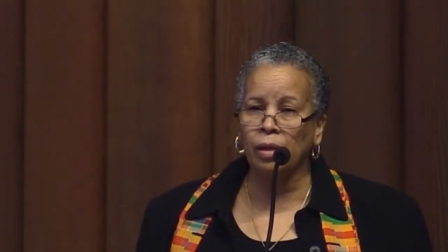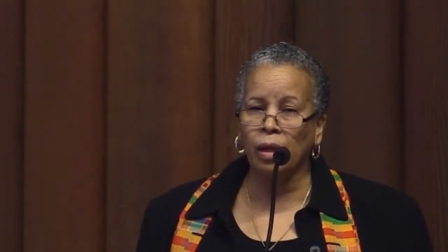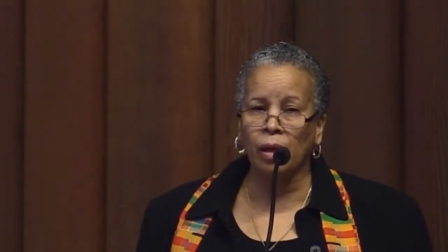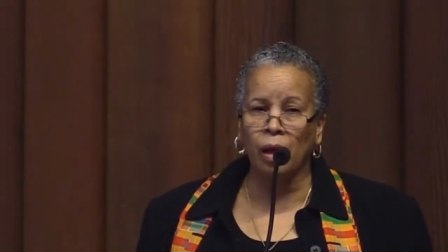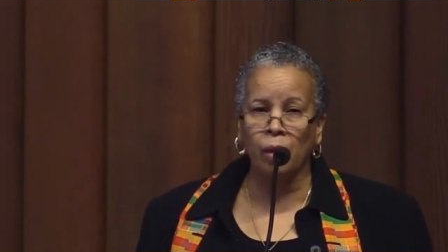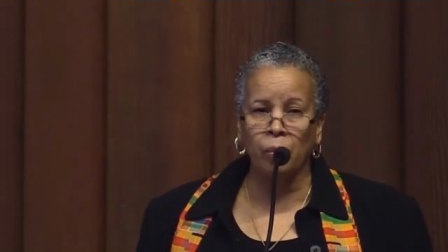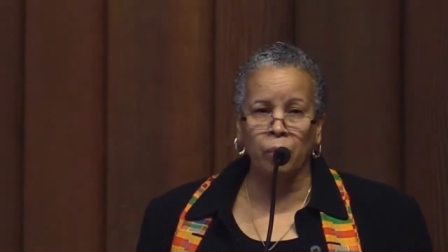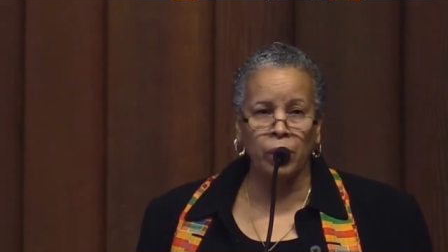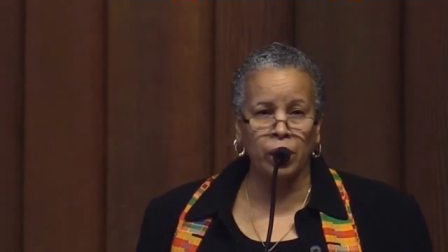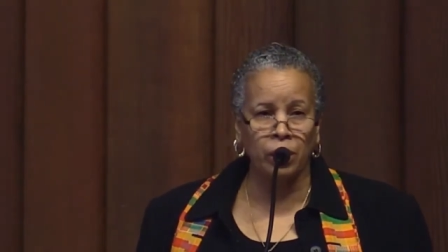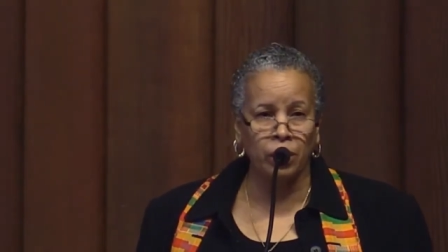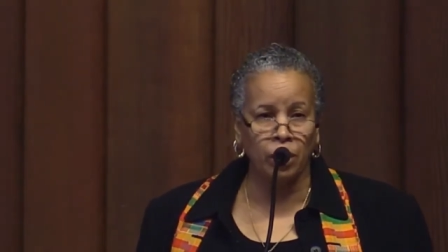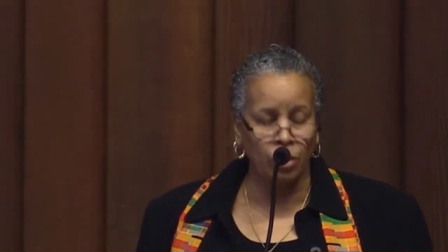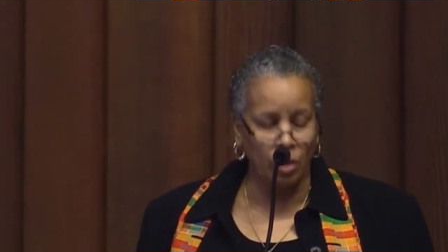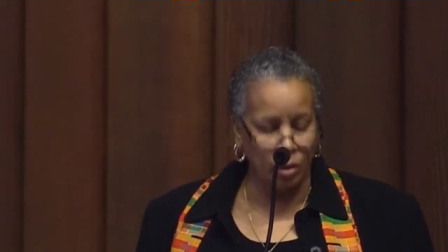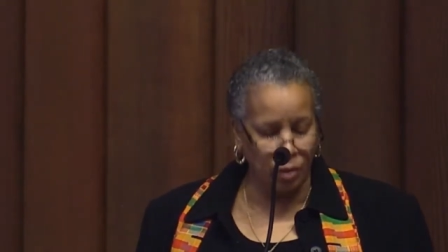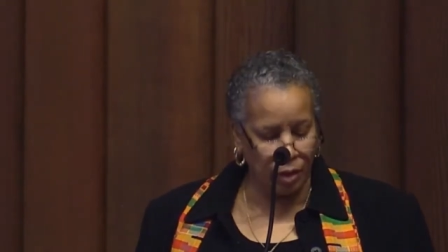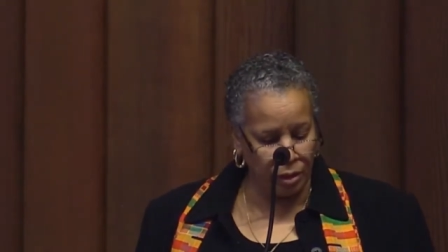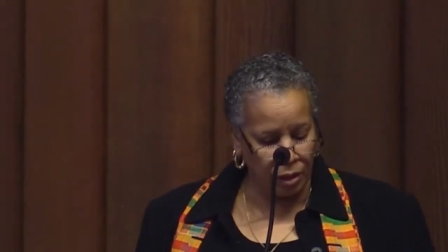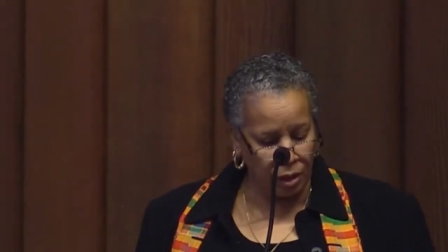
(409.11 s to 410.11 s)
a
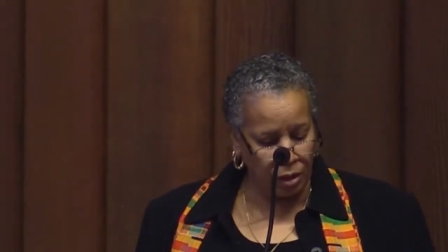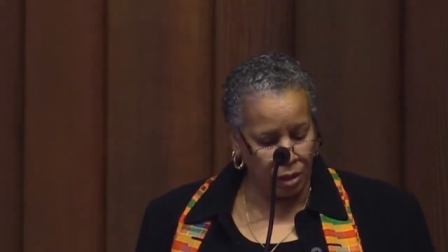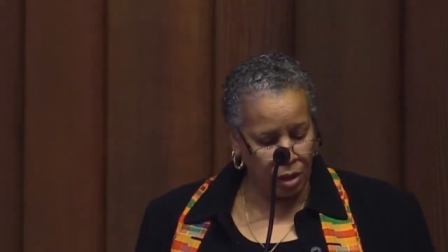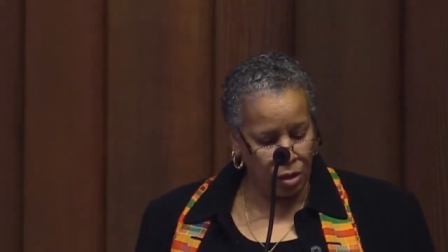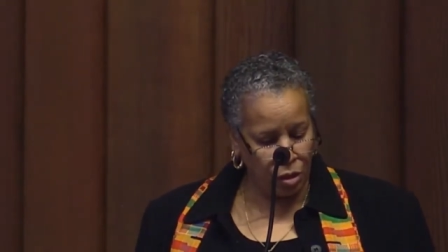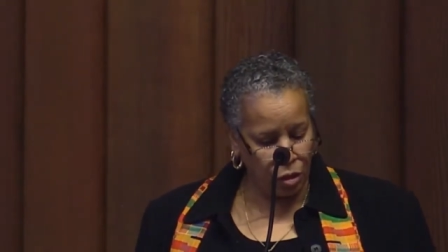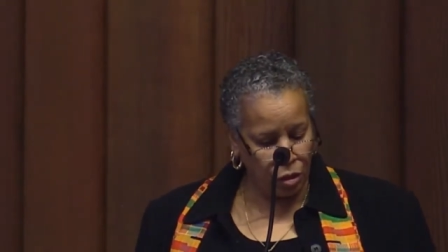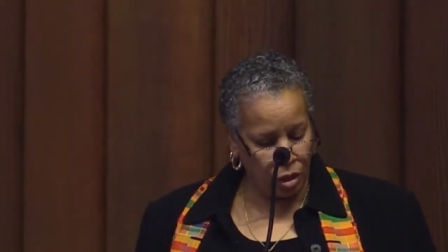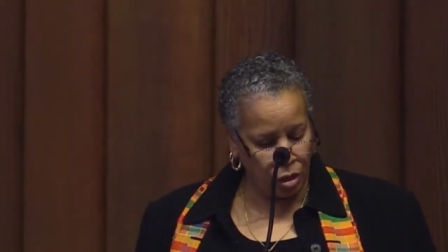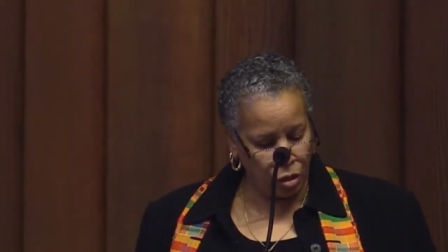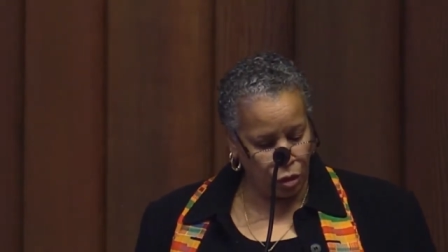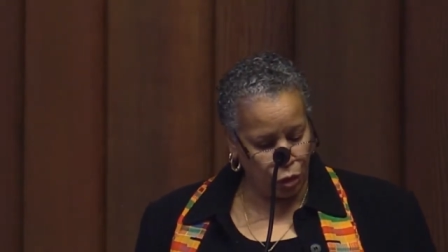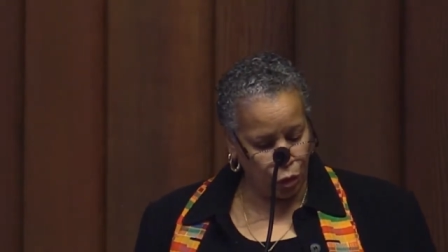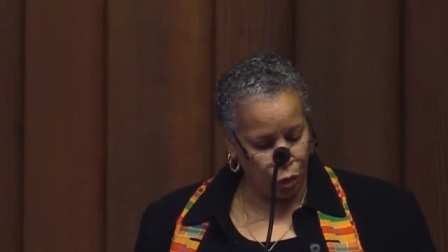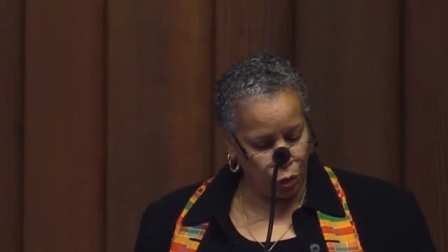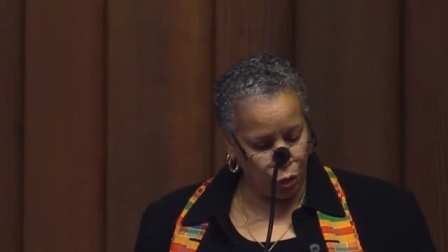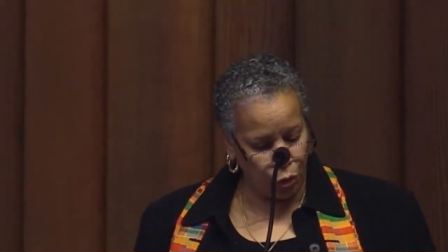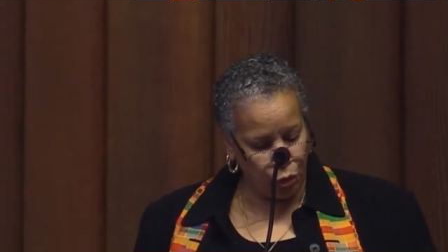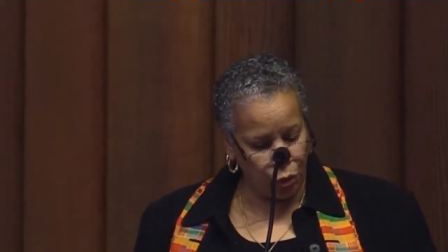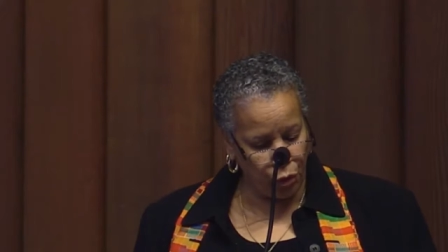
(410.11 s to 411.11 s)
medically
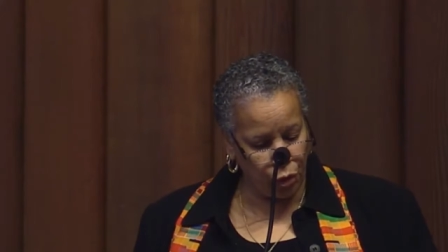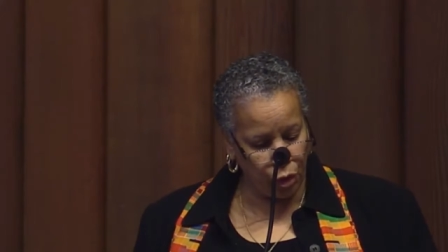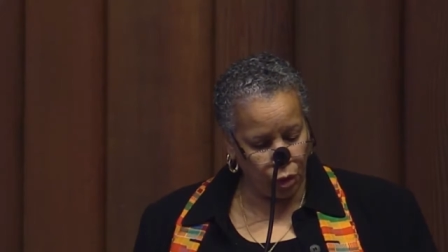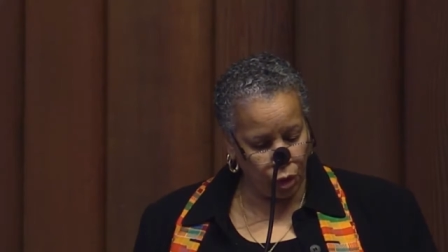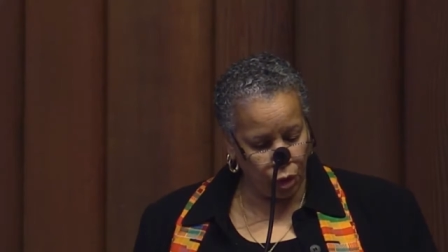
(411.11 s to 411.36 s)
induced